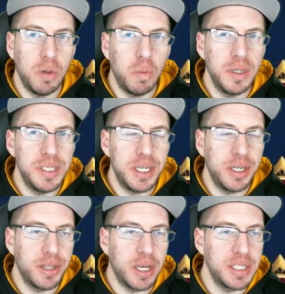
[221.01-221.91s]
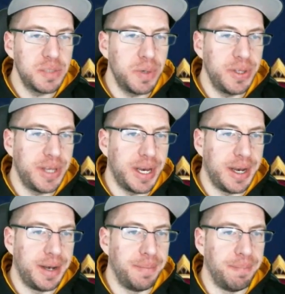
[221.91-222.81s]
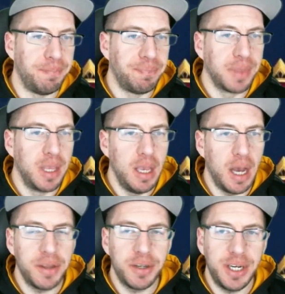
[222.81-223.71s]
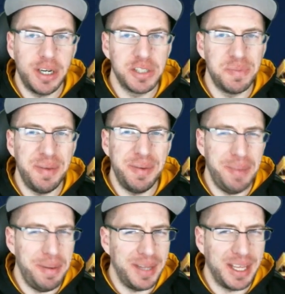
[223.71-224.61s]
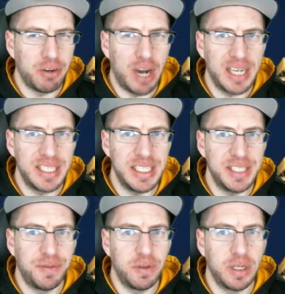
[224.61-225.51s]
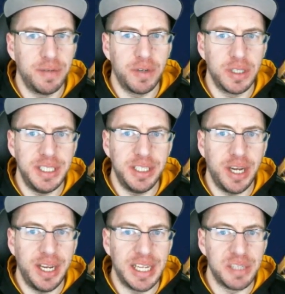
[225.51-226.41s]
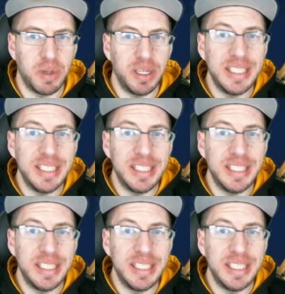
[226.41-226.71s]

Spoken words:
What's your thoughts with other heroes, maybe like Raxius for tier 8 as well?